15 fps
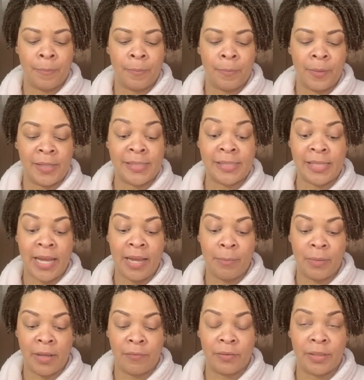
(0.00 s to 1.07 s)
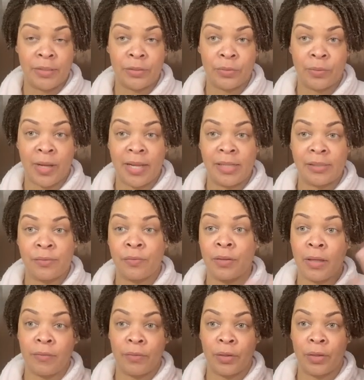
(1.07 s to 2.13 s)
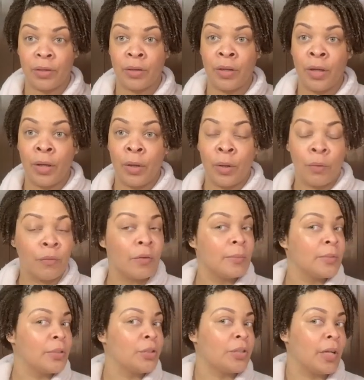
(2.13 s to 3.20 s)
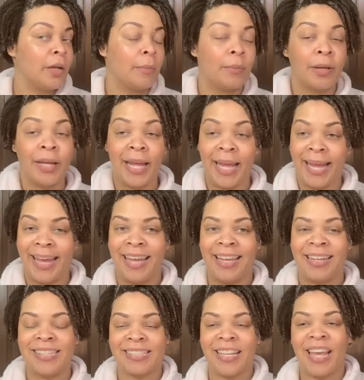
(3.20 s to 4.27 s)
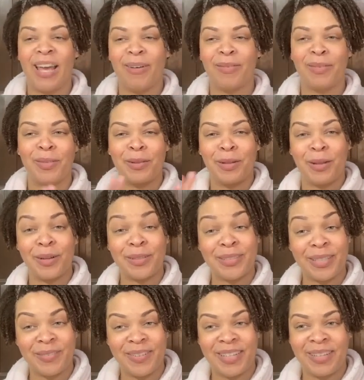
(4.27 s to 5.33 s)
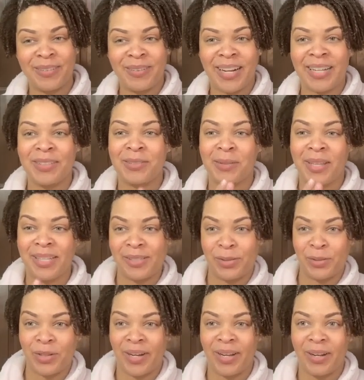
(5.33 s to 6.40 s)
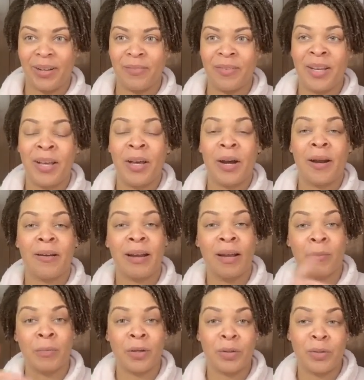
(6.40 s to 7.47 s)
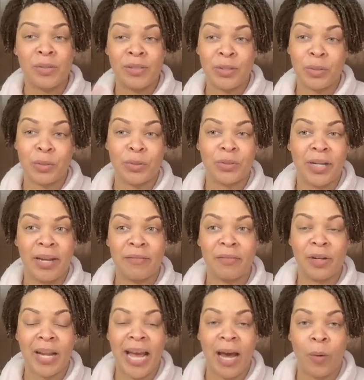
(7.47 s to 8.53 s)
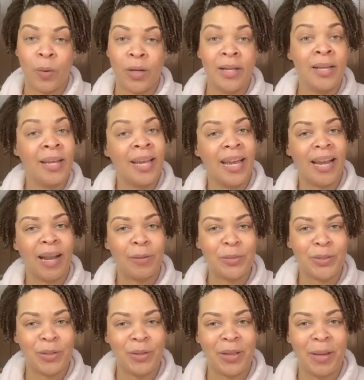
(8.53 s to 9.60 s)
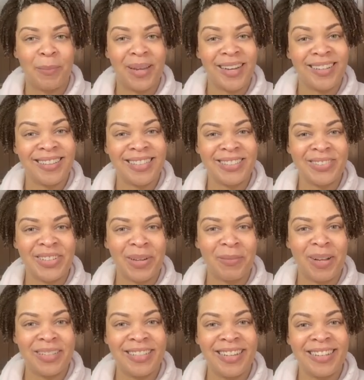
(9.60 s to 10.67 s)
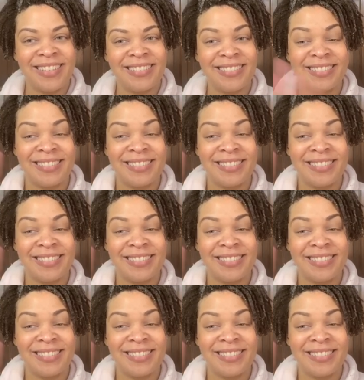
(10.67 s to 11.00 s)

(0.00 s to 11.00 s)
the same definition, right? It's fluffier from the jump, and it doesn't have the longevity, right? So that's a trade-off. All right, I'm gonna go sit in the dryer for an hour, and I'll show you how my hair looks when I'm all done.